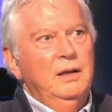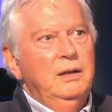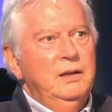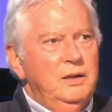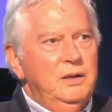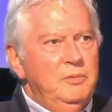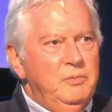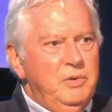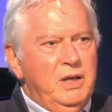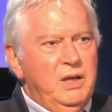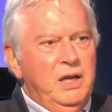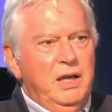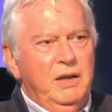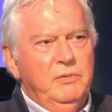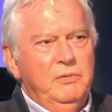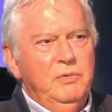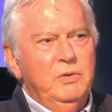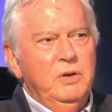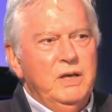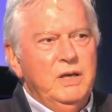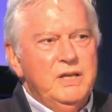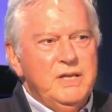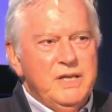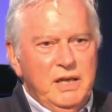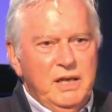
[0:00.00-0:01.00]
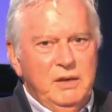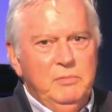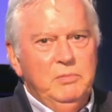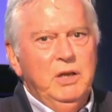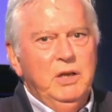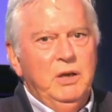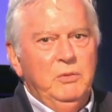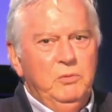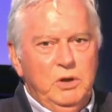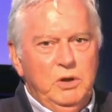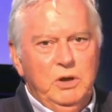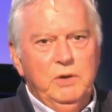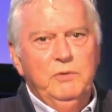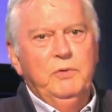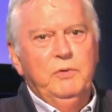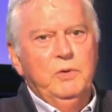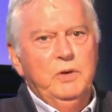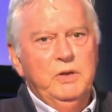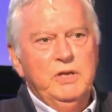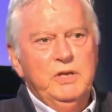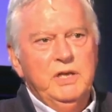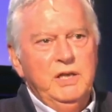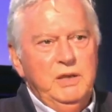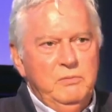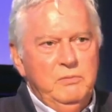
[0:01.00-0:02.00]
I need to be careful what I say, but I worked for
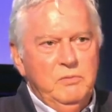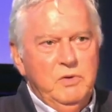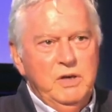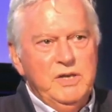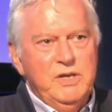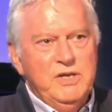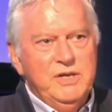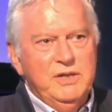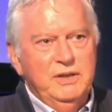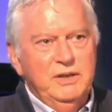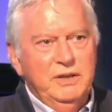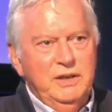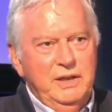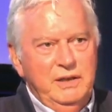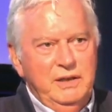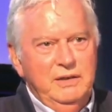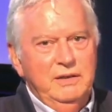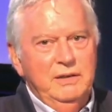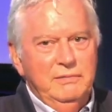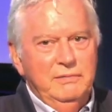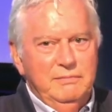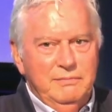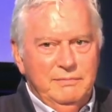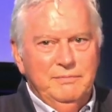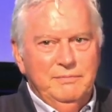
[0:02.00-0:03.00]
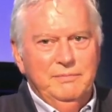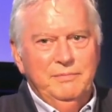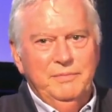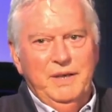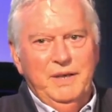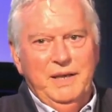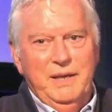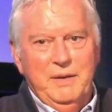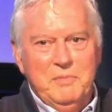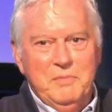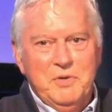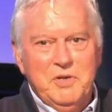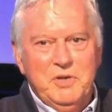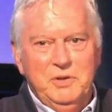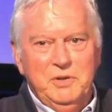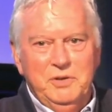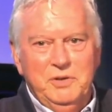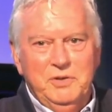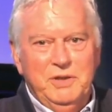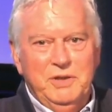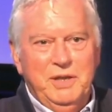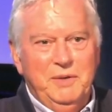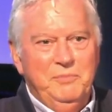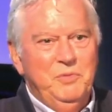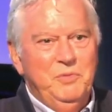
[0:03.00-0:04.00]
a team recently that perhaps could
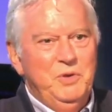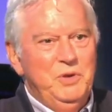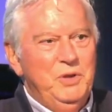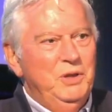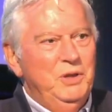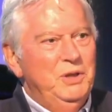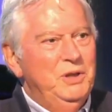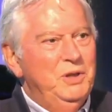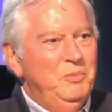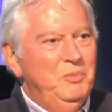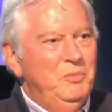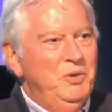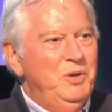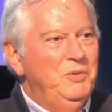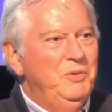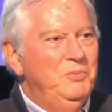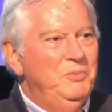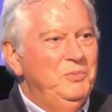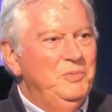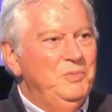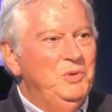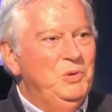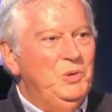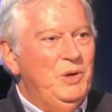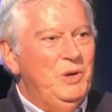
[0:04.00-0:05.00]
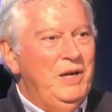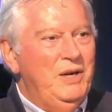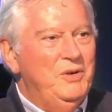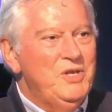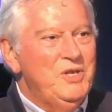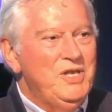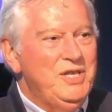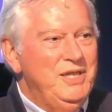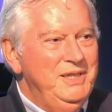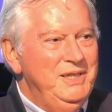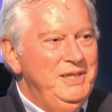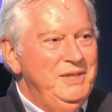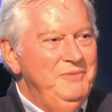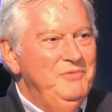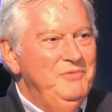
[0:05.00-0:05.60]
have done with a little bit more outside